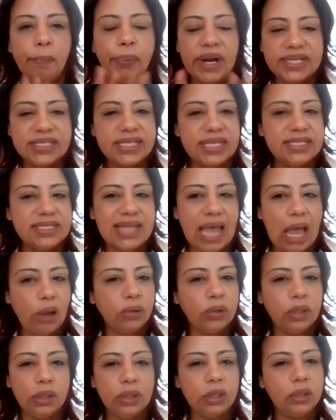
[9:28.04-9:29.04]
breaks it
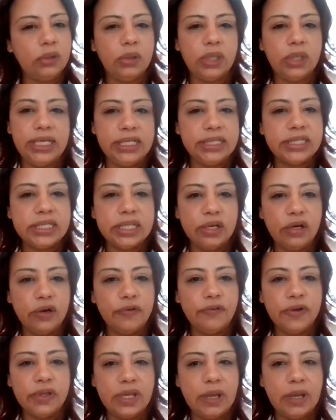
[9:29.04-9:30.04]
down a little
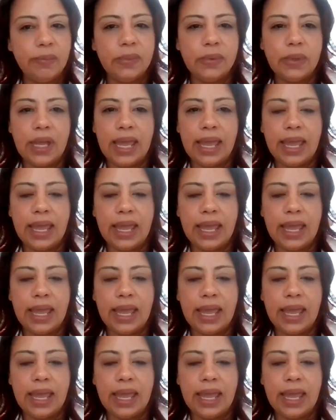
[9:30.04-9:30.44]
easier for them.